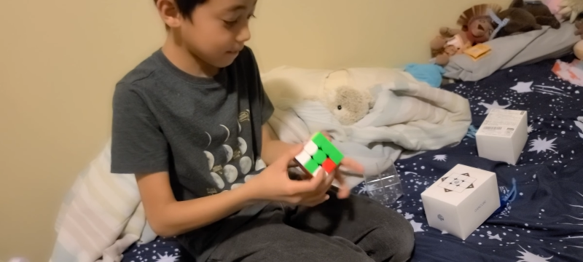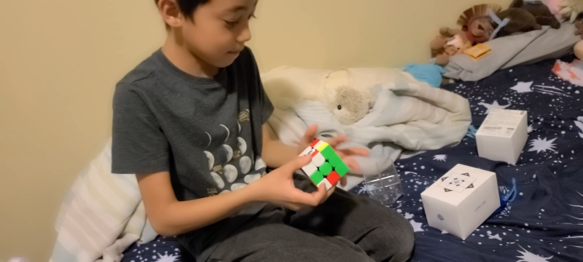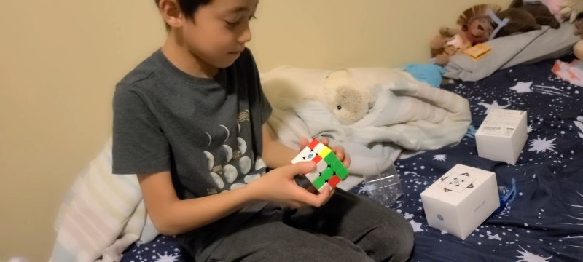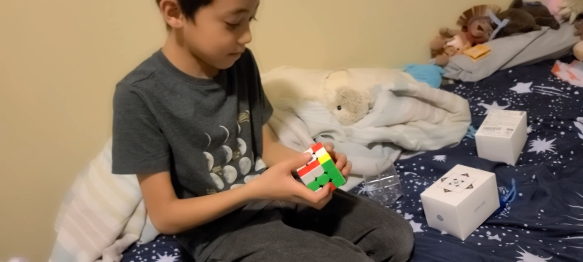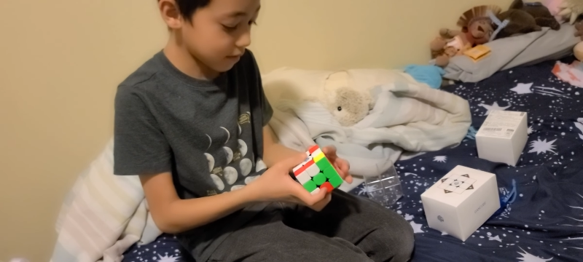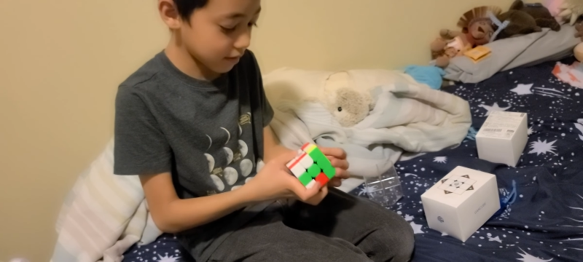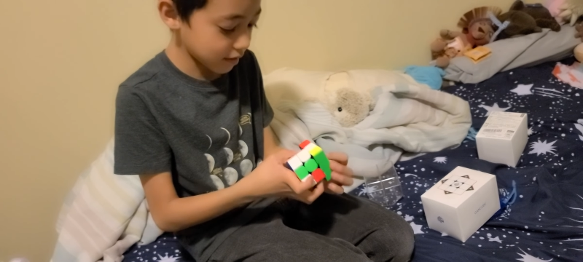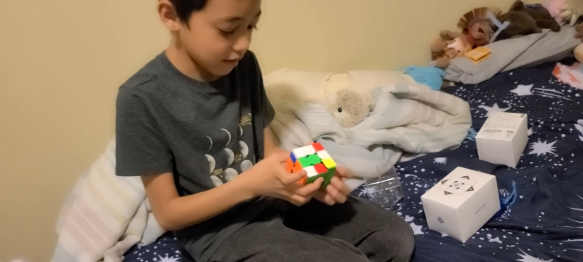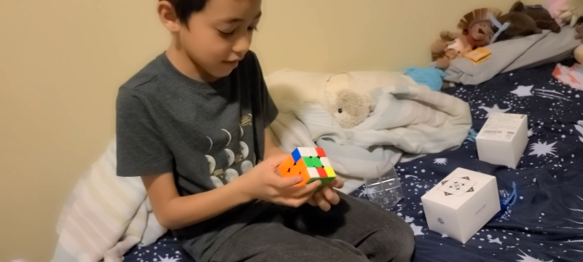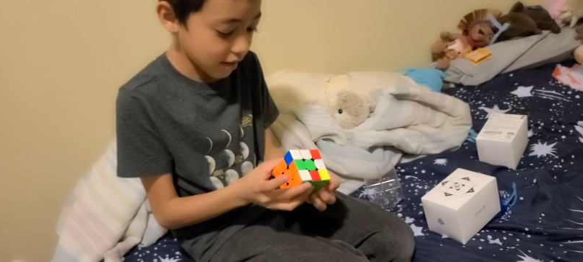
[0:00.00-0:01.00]

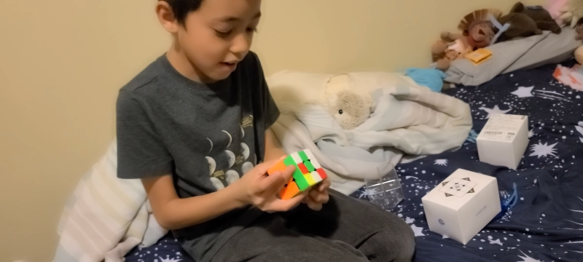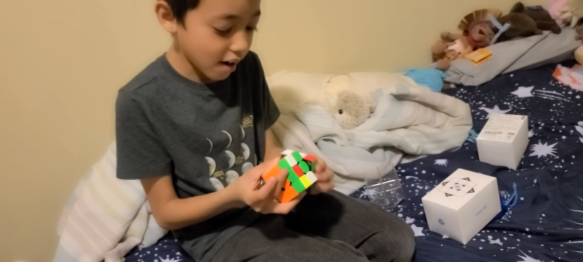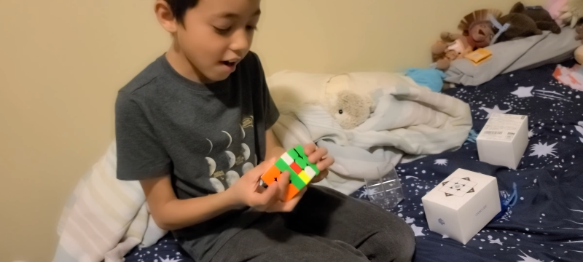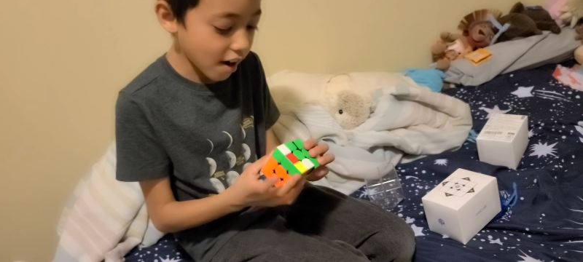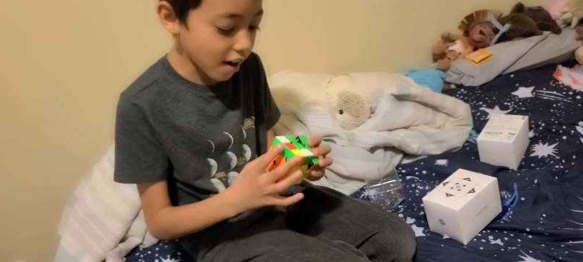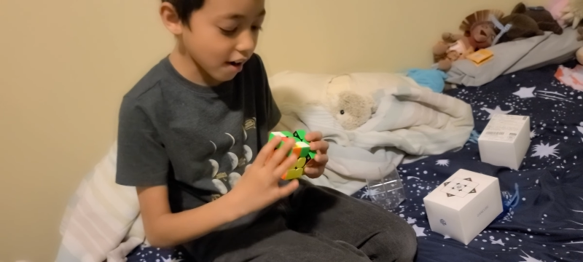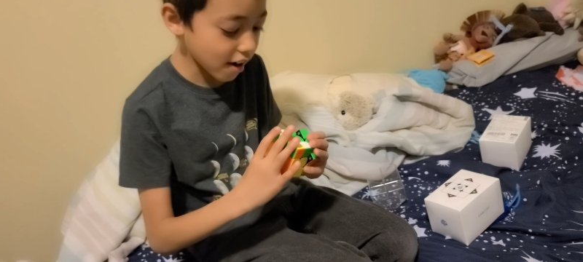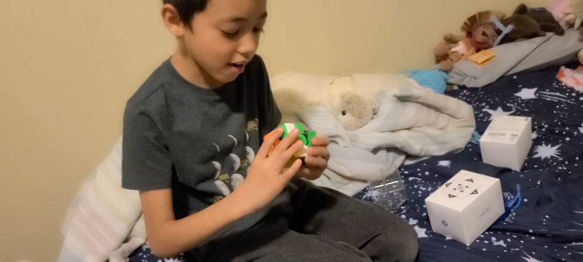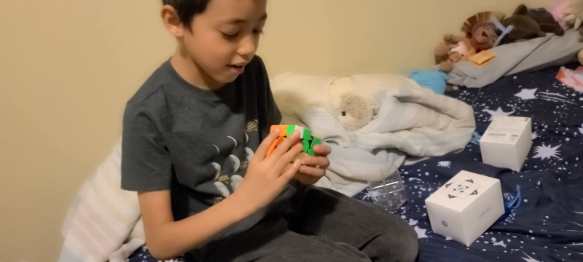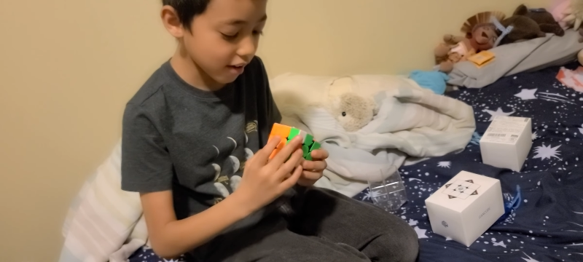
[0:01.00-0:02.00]

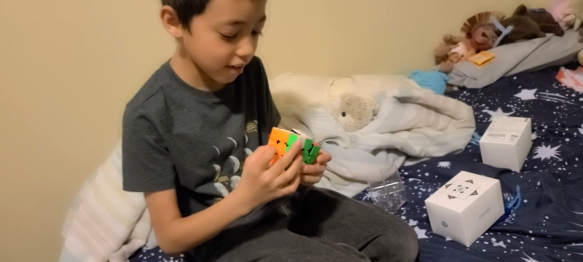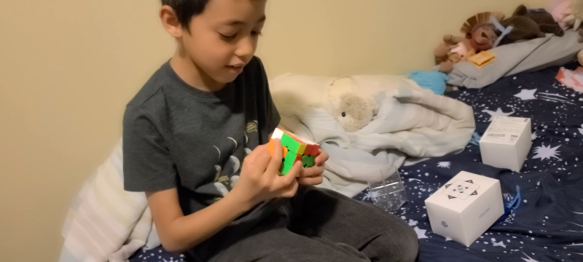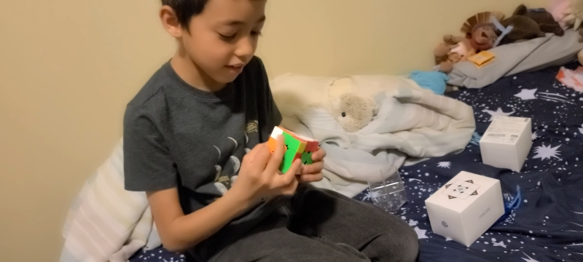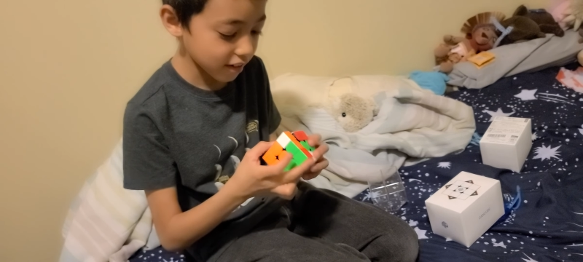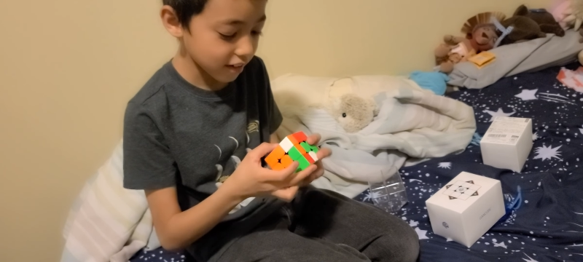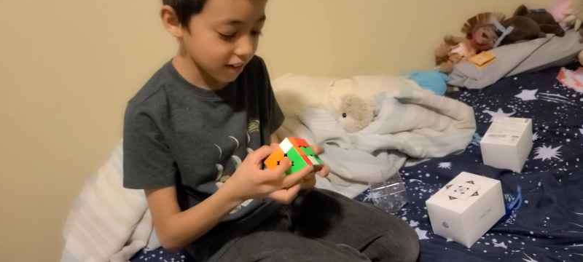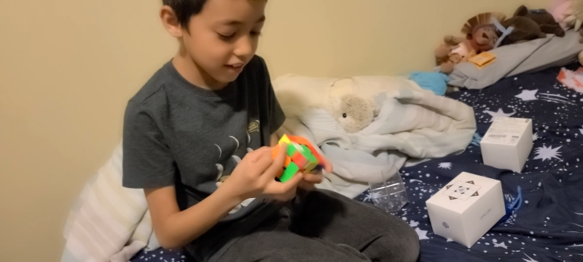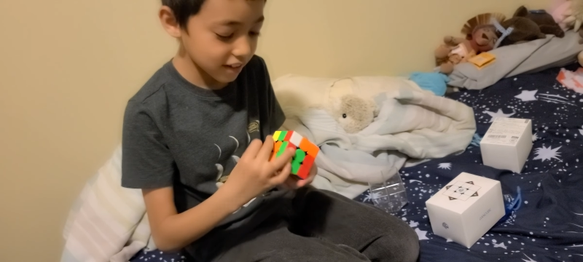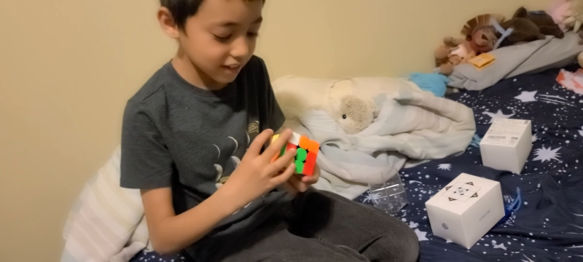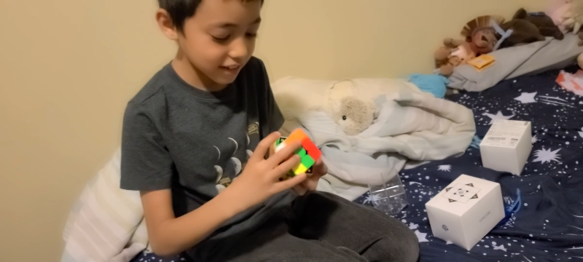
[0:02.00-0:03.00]

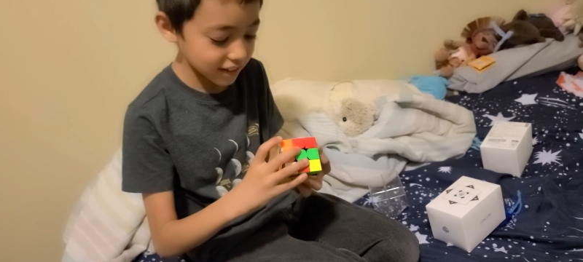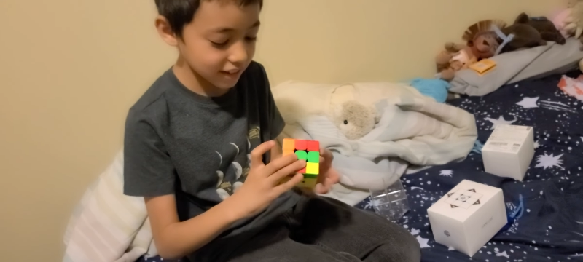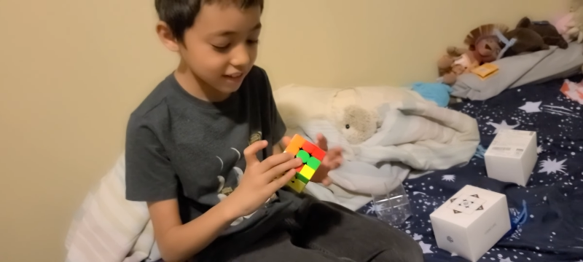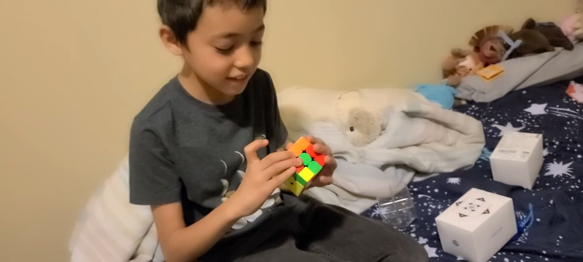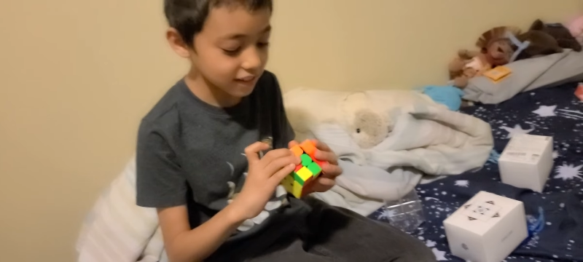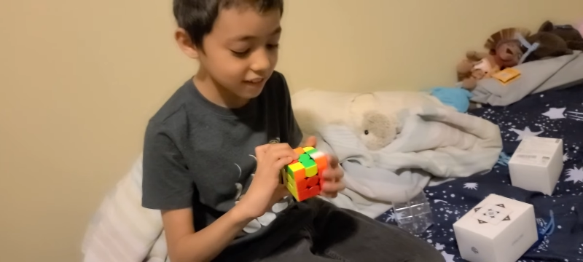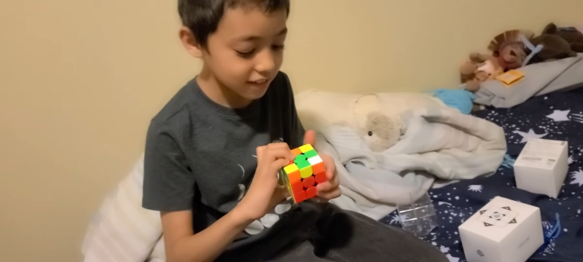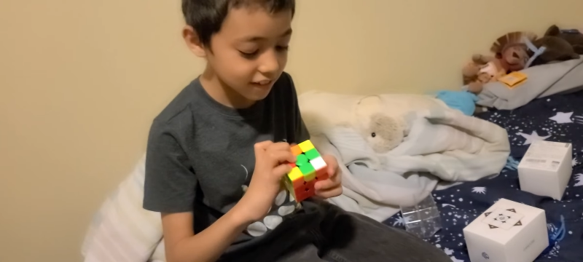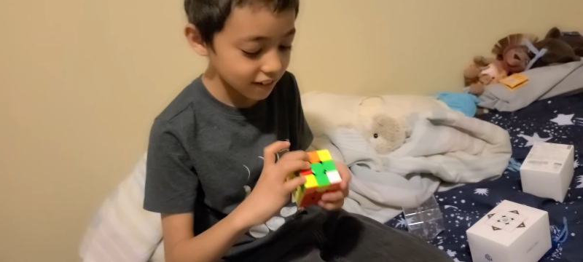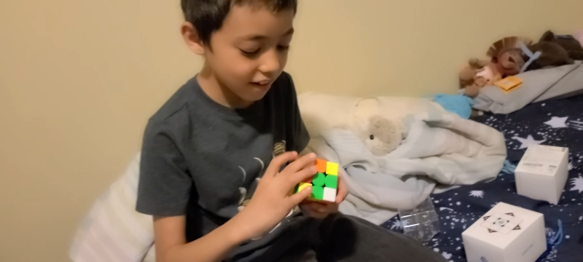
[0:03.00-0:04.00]

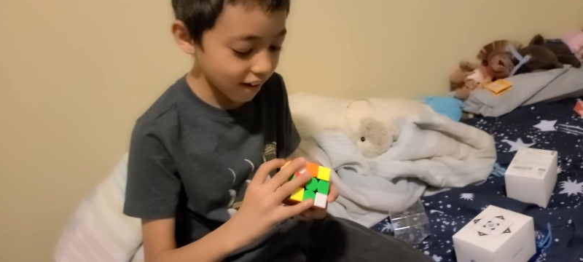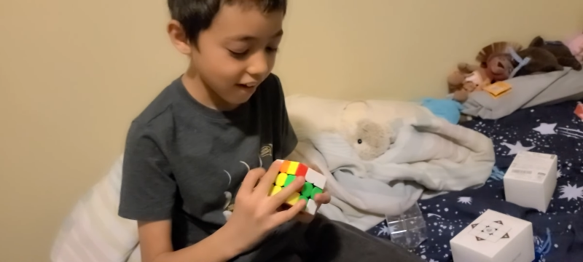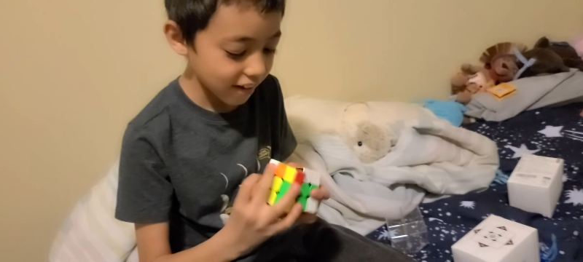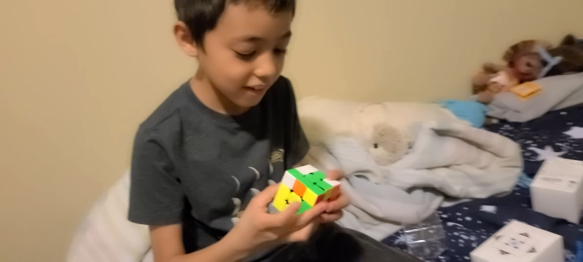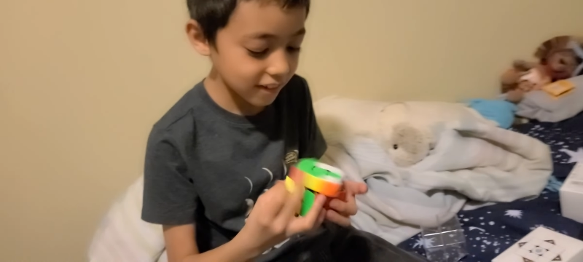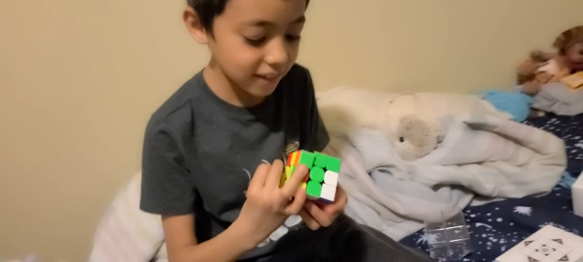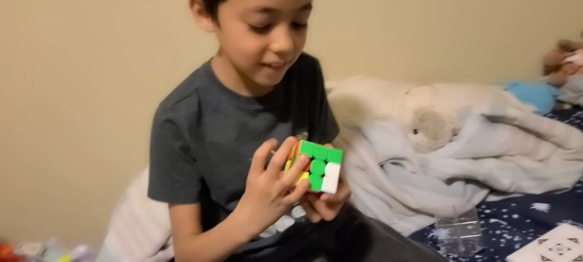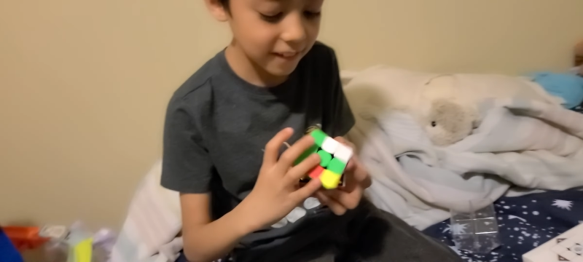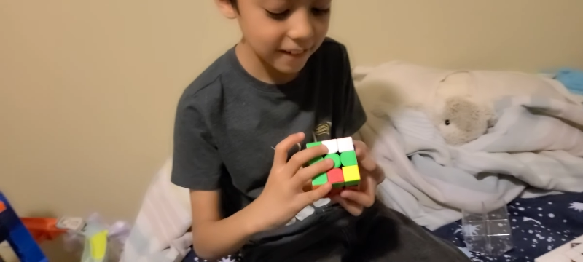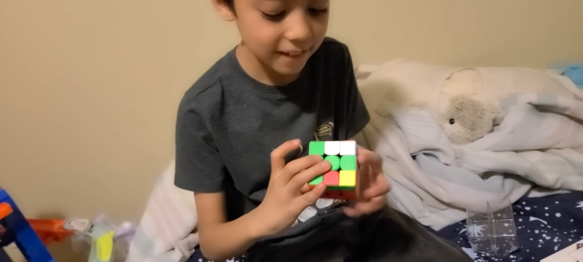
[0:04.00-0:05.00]

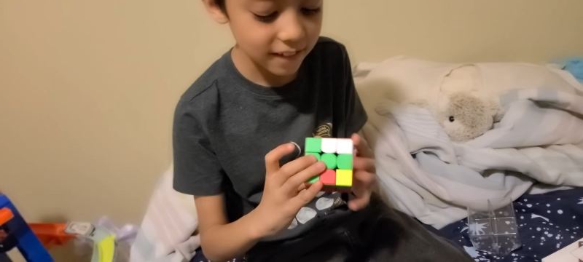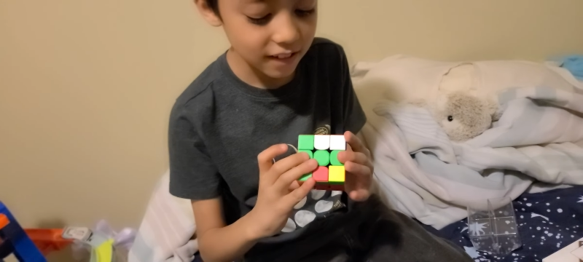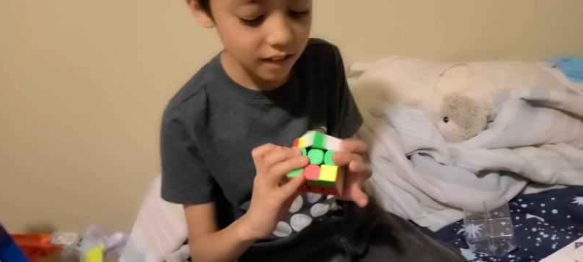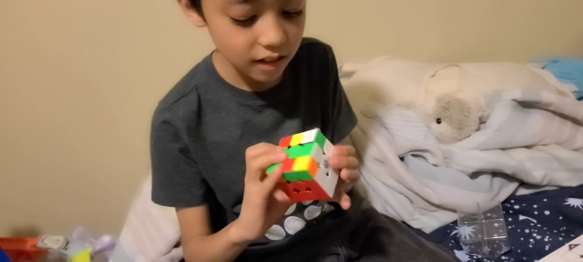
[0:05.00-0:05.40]
Nobody speaks.